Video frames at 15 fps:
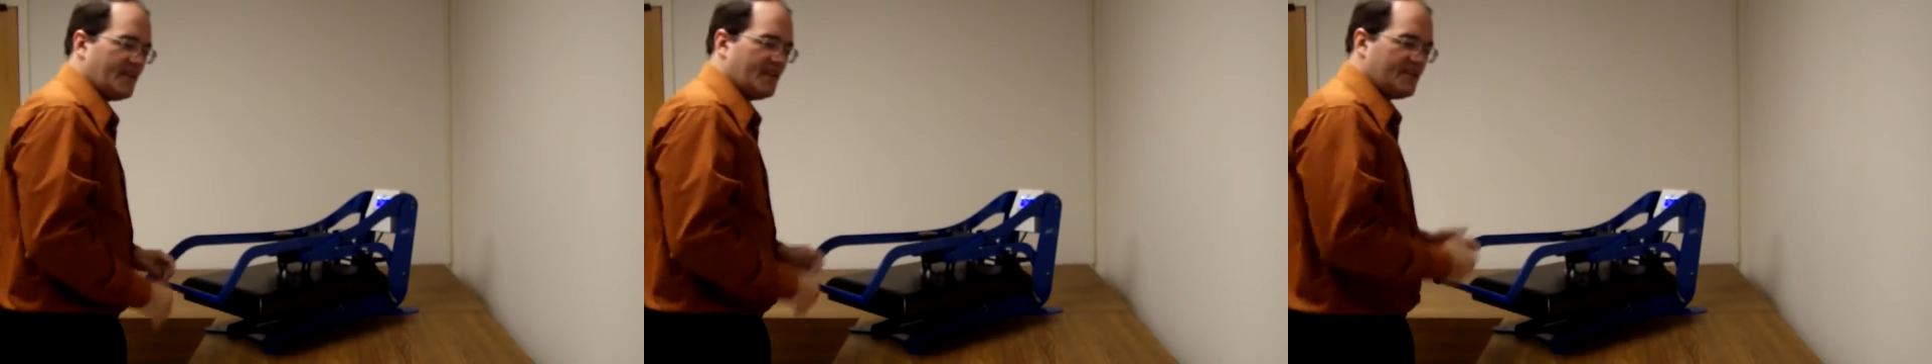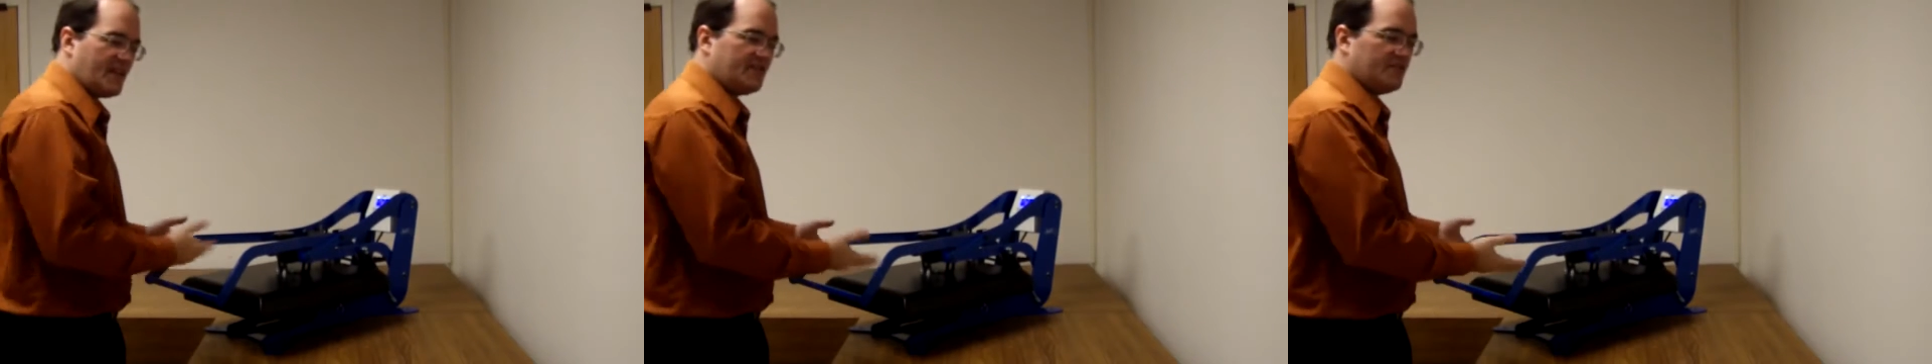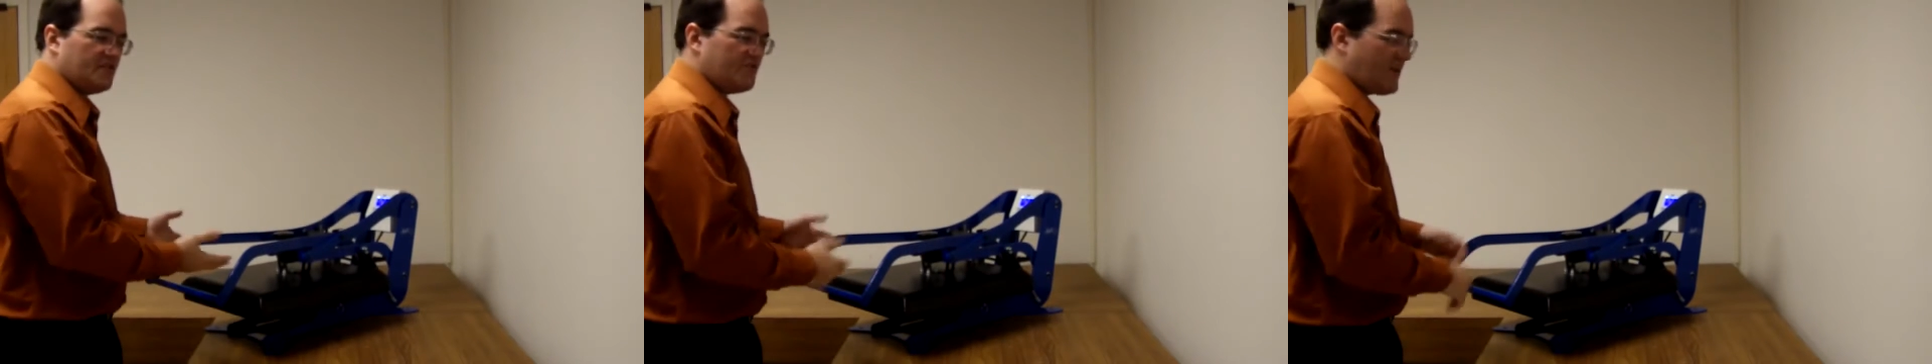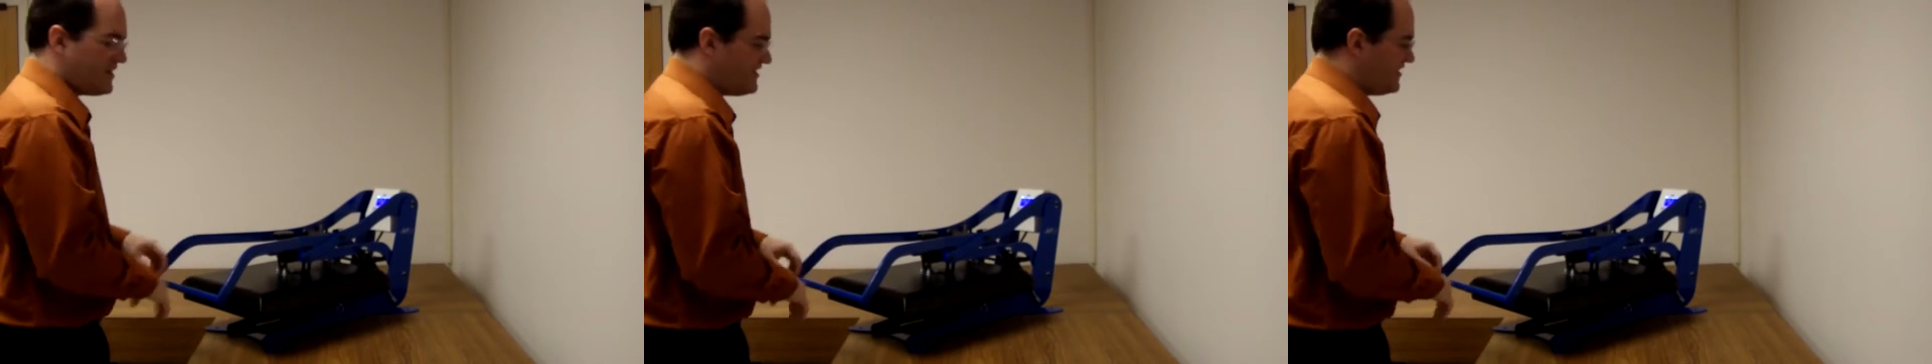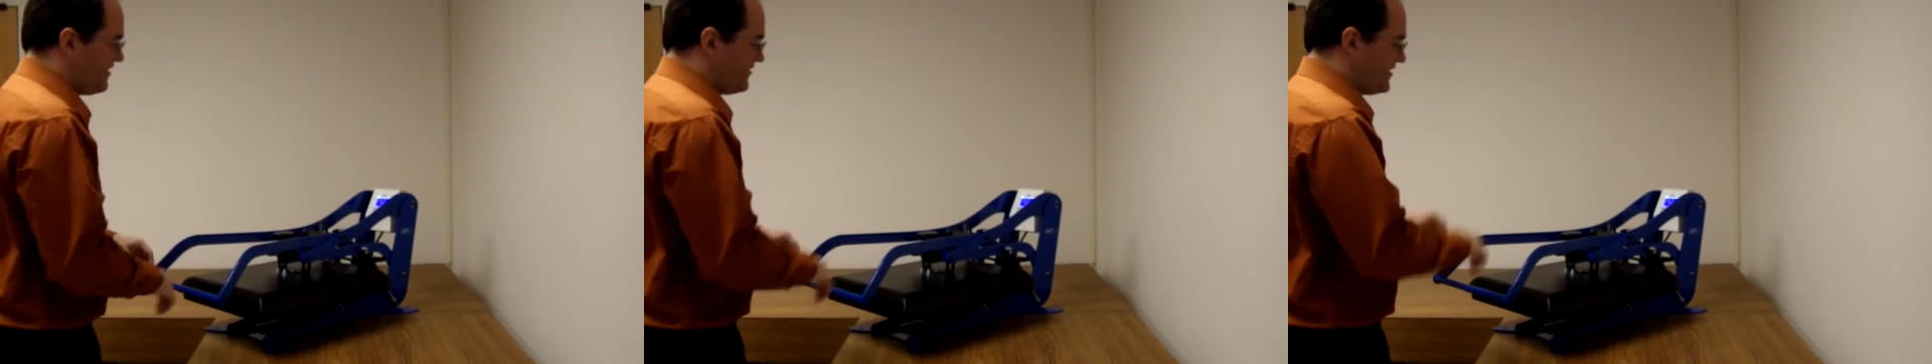And that's good
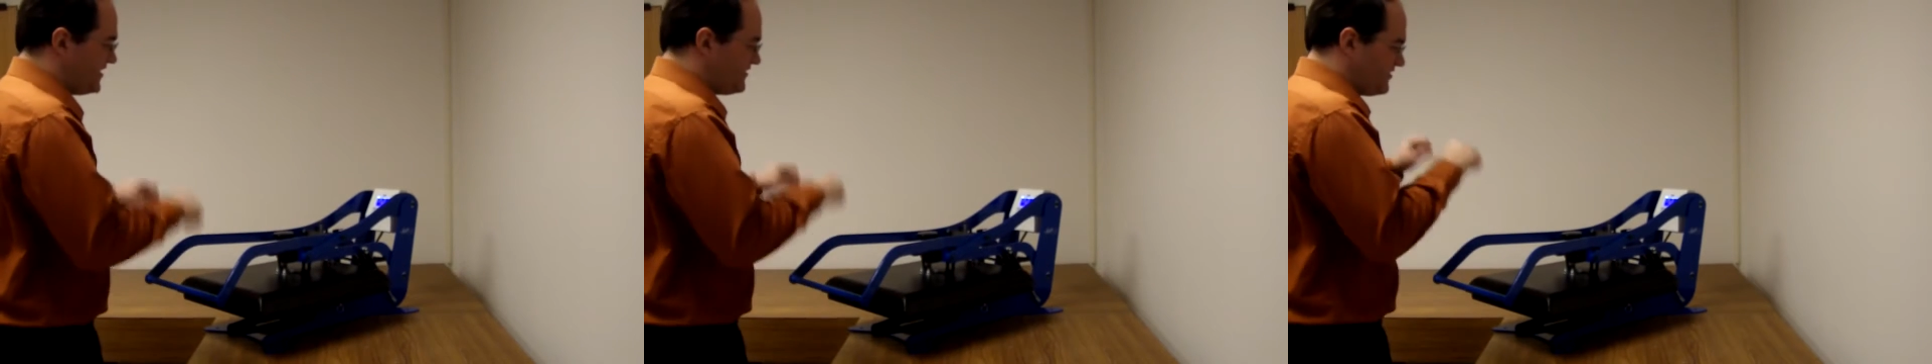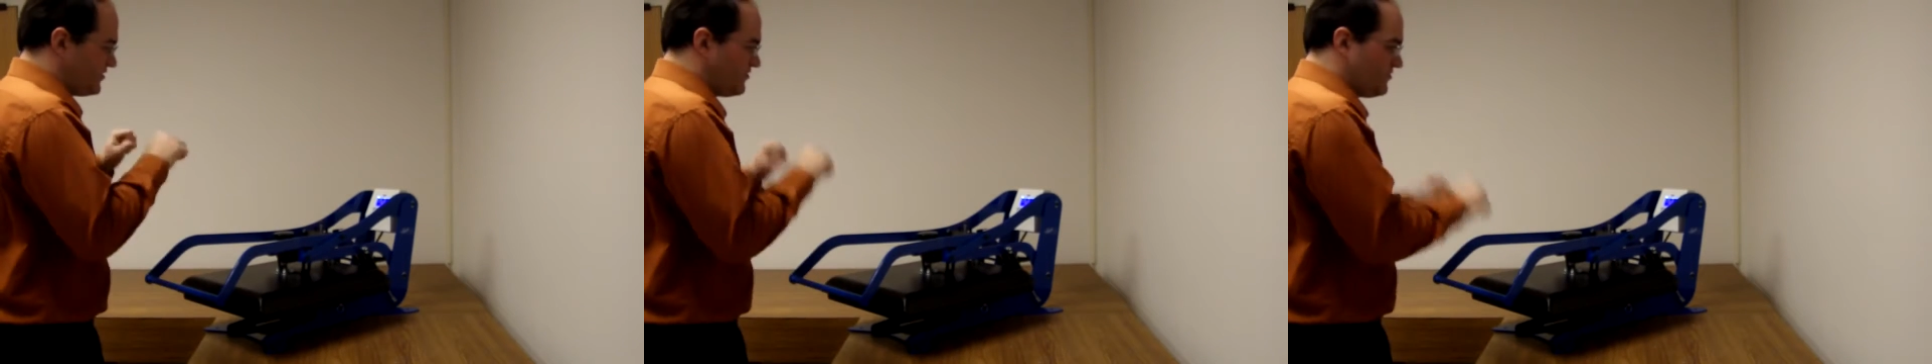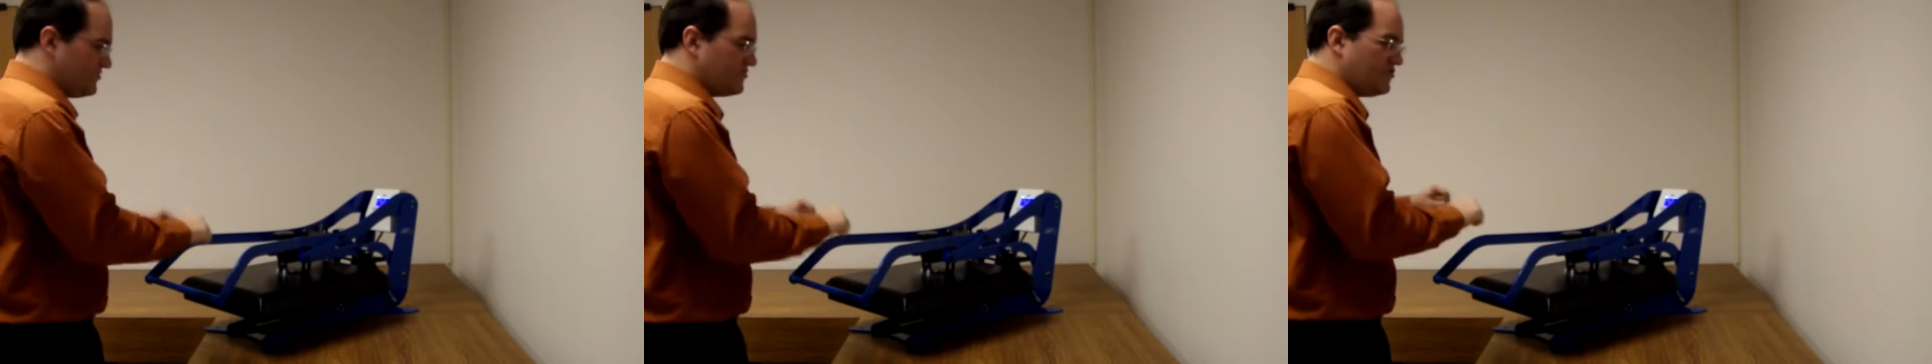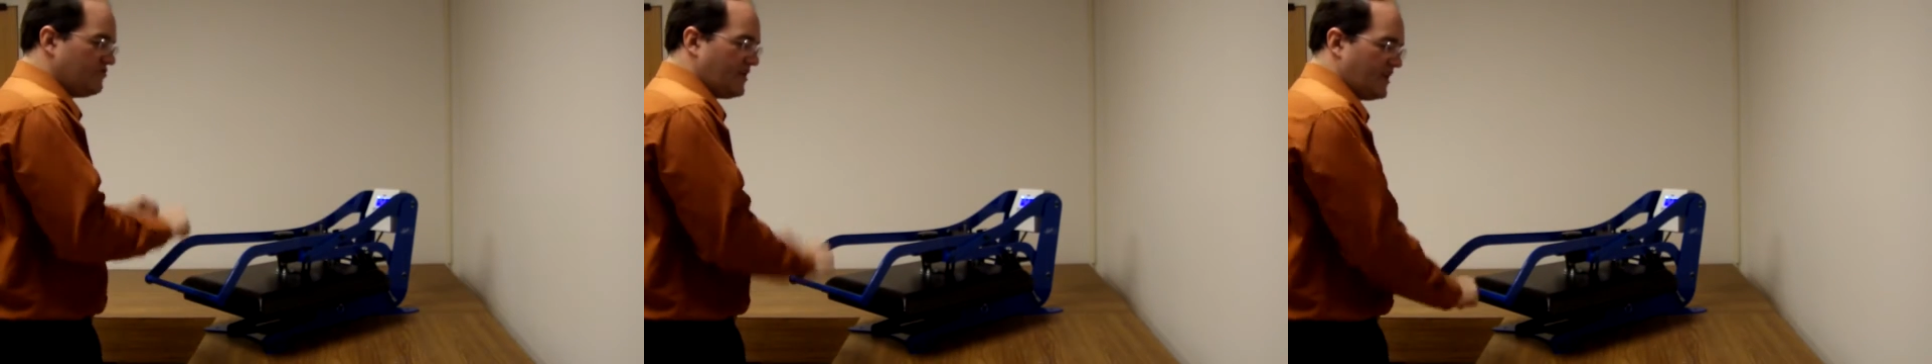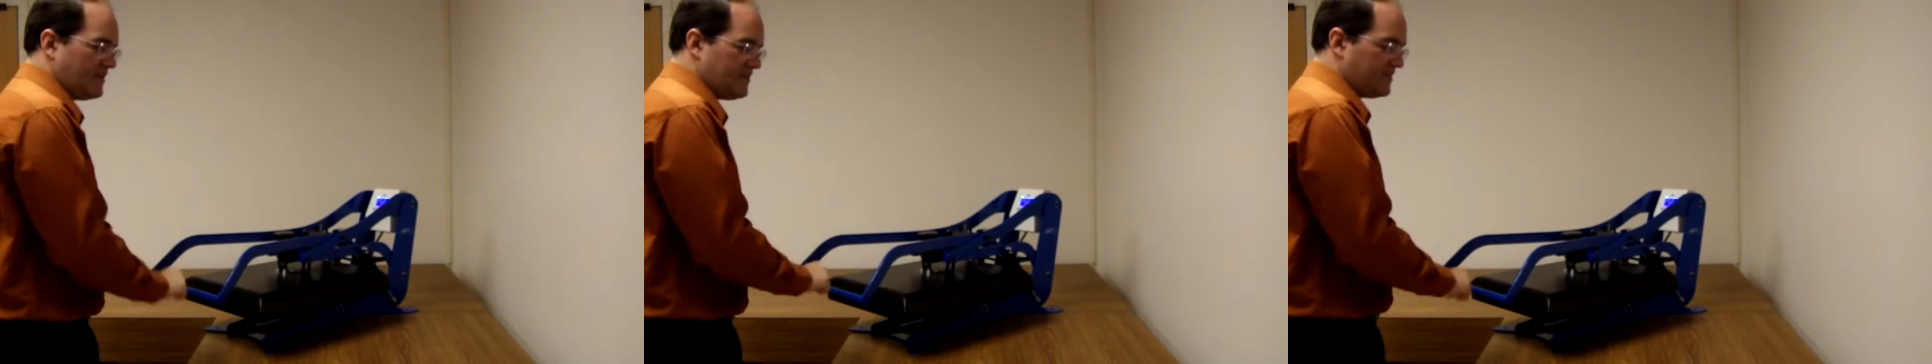right there. That's a good
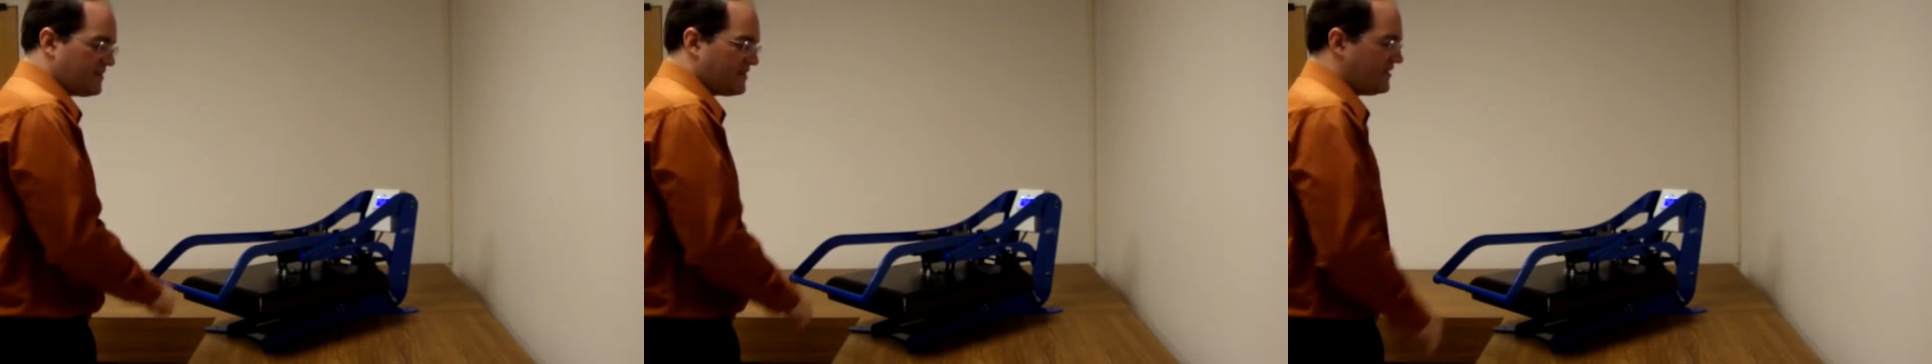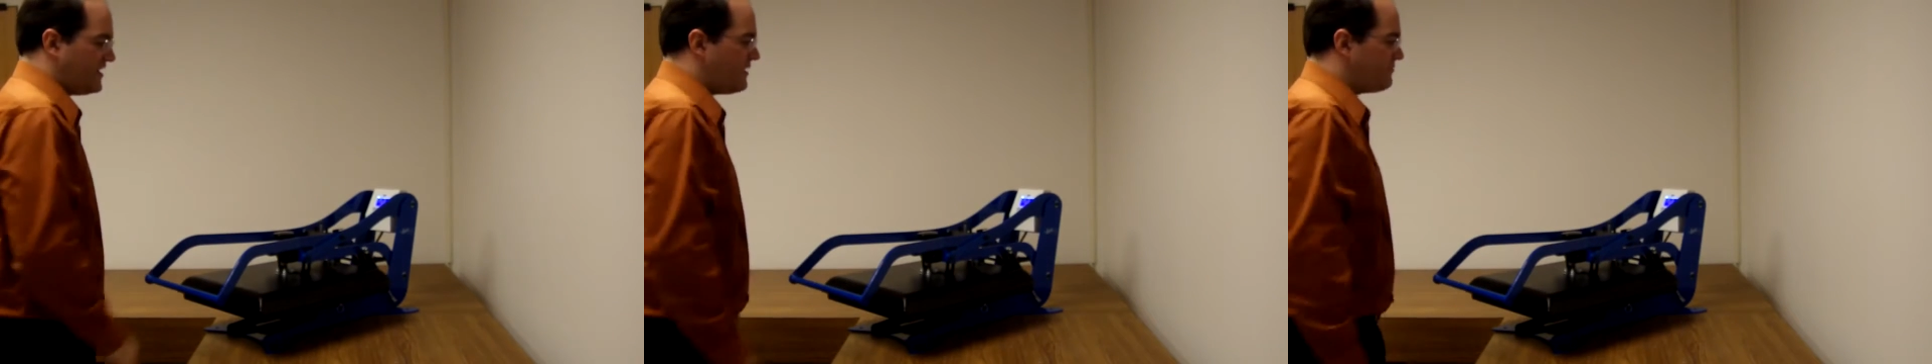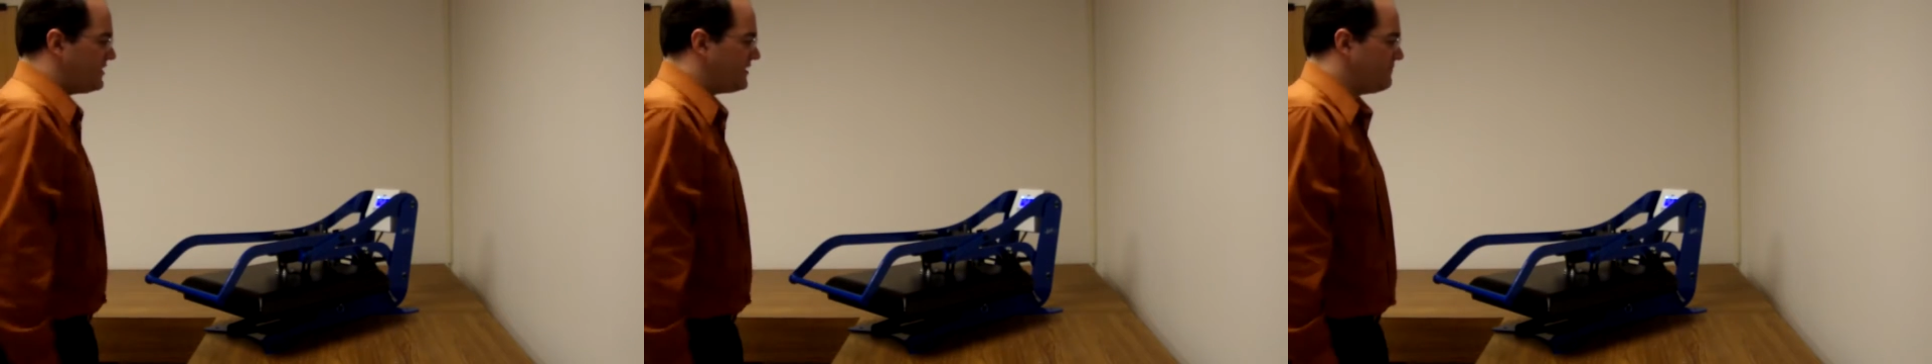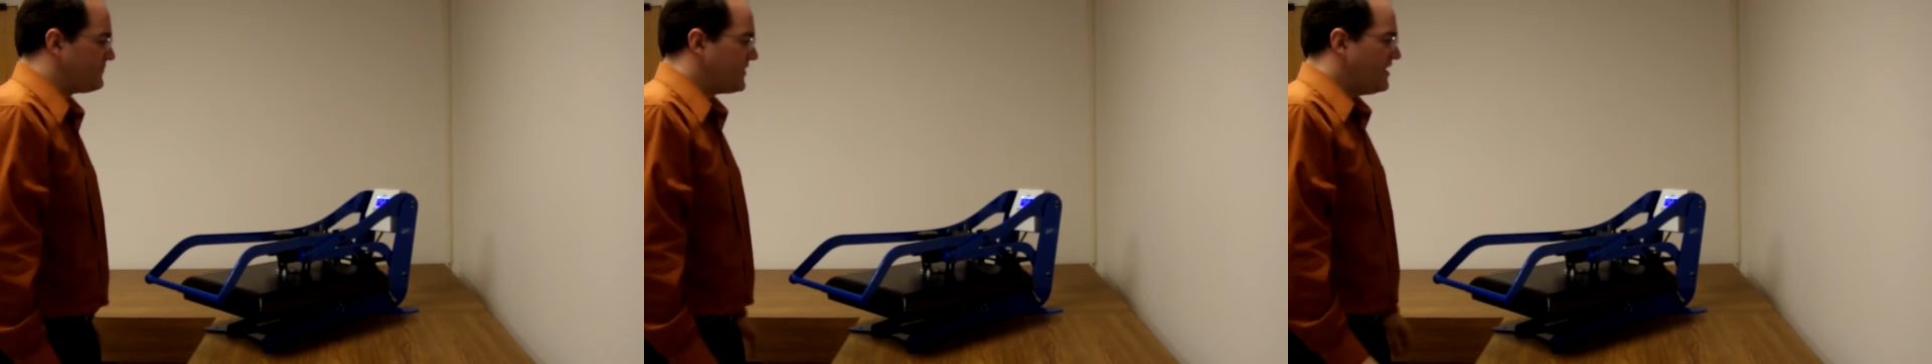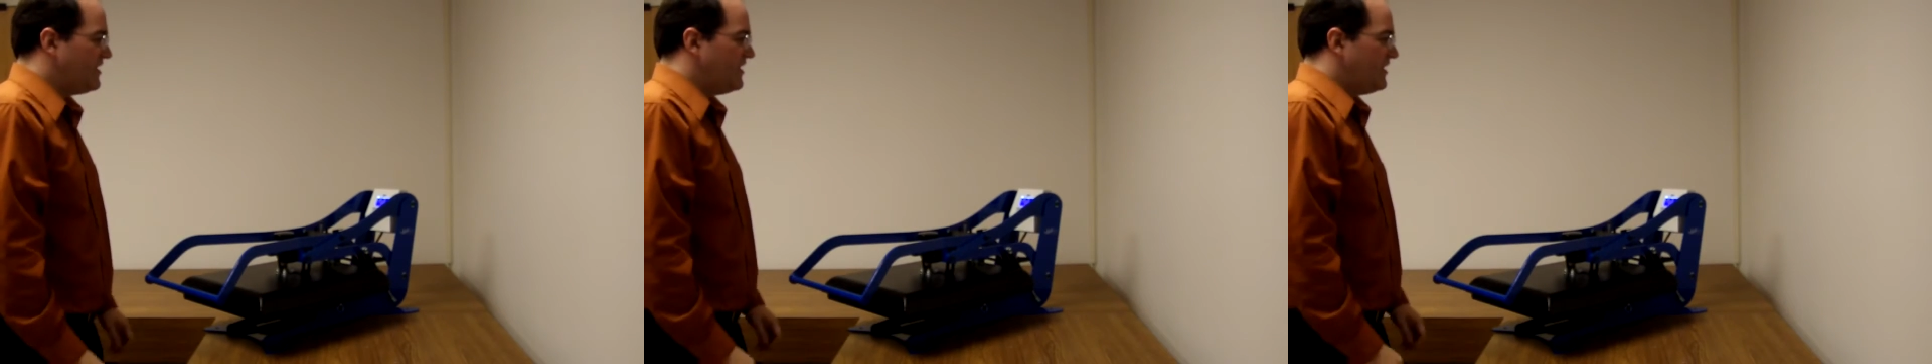two-handed clamping,